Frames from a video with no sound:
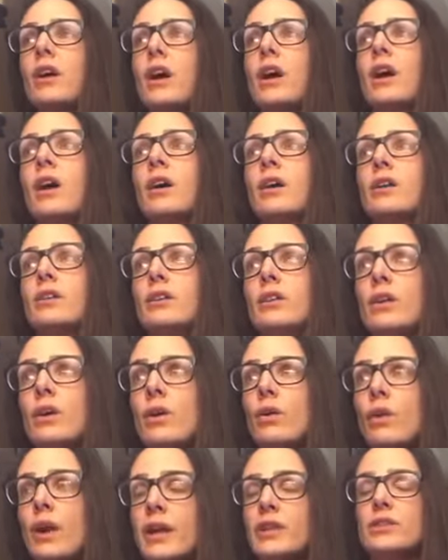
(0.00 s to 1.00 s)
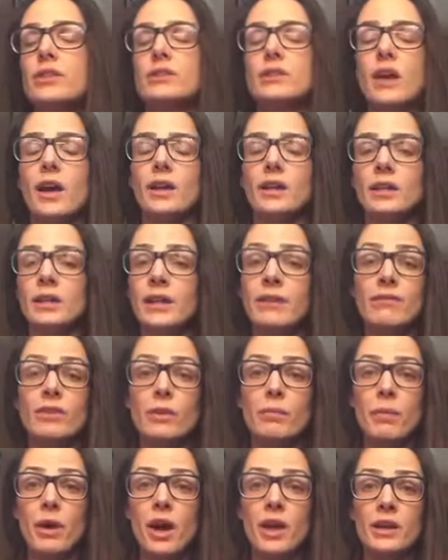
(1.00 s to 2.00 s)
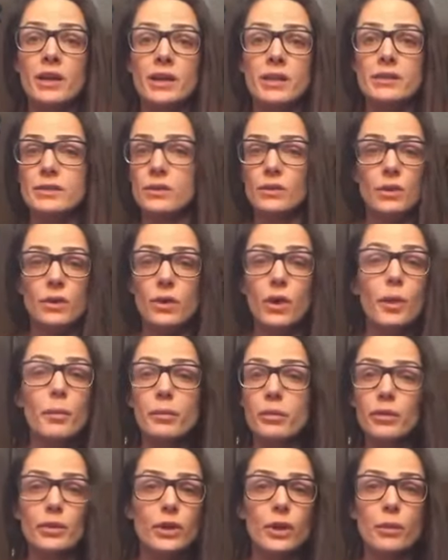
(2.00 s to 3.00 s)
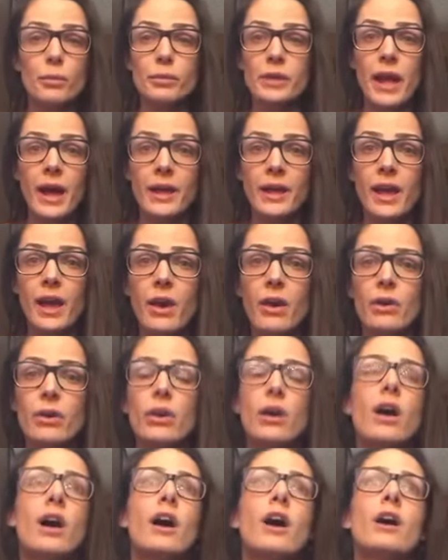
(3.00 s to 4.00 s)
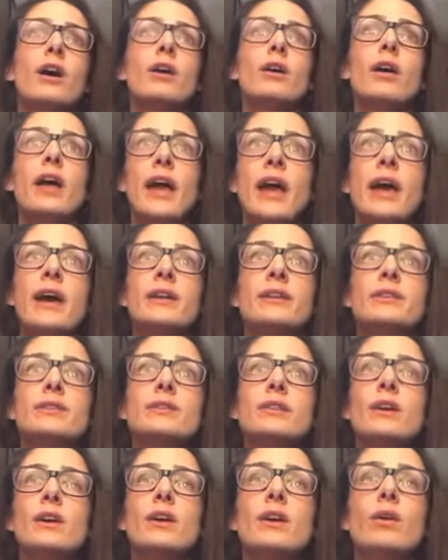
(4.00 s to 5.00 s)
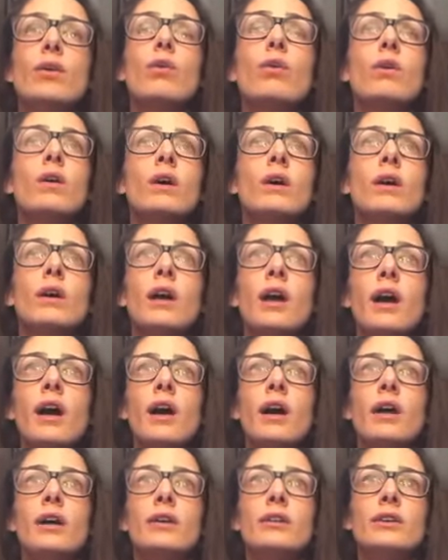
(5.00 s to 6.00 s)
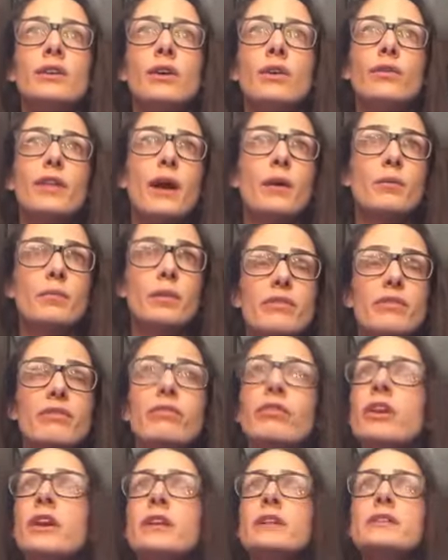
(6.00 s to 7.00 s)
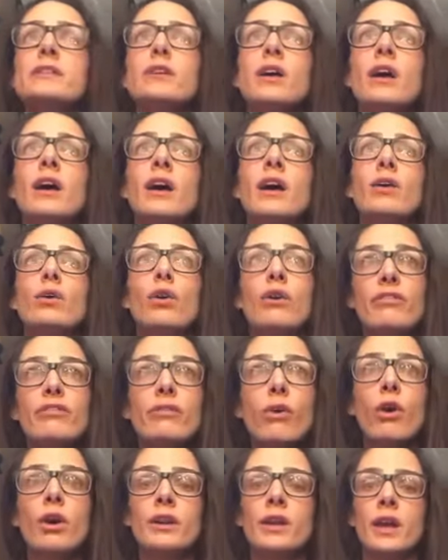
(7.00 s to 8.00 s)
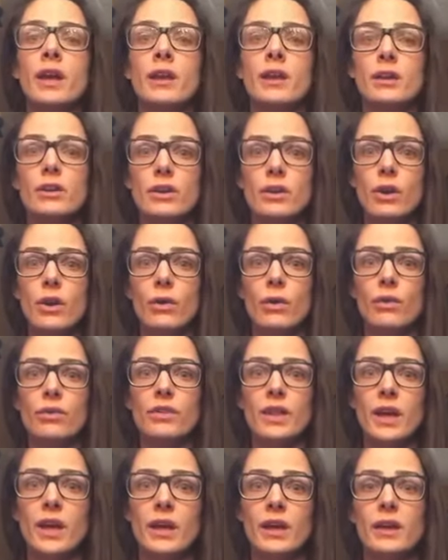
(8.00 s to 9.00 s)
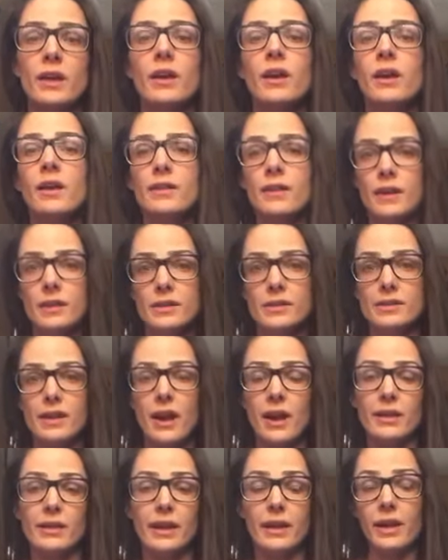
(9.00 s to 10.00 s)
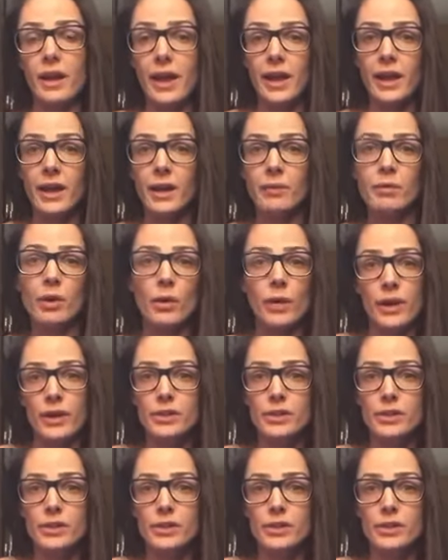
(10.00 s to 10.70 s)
you know, and just kind of leave their bodies or you know, black out, or you know, that the freeze, or fawning, you know, they decide like, hey, I'm